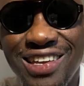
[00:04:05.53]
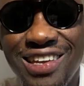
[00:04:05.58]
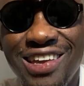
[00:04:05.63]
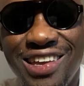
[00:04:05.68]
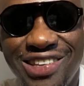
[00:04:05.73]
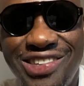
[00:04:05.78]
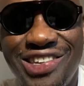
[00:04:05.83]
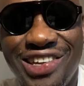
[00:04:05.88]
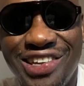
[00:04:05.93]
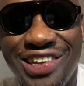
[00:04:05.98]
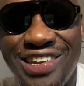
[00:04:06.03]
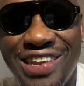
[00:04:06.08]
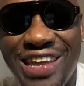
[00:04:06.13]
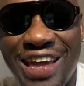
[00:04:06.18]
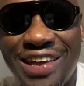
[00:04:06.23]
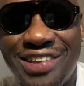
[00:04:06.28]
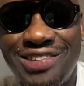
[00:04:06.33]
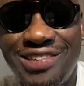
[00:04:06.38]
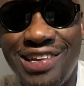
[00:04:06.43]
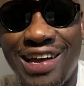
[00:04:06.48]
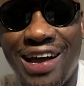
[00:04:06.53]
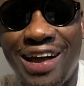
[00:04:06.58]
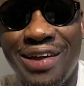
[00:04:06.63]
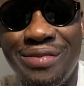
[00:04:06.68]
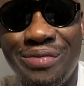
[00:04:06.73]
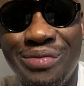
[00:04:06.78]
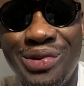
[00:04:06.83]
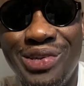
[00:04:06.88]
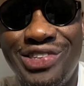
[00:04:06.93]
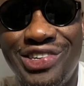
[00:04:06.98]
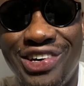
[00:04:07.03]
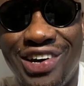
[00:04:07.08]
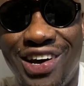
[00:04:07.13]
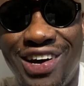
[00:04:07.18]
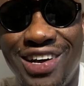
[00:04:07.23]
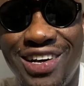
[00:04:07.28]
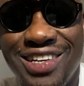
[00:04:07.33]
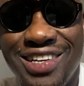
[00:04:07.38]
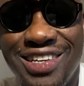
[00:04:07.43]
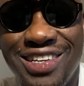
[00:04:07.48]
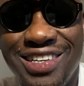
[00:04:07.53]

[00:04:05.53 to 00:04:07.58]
Until the next time we talk.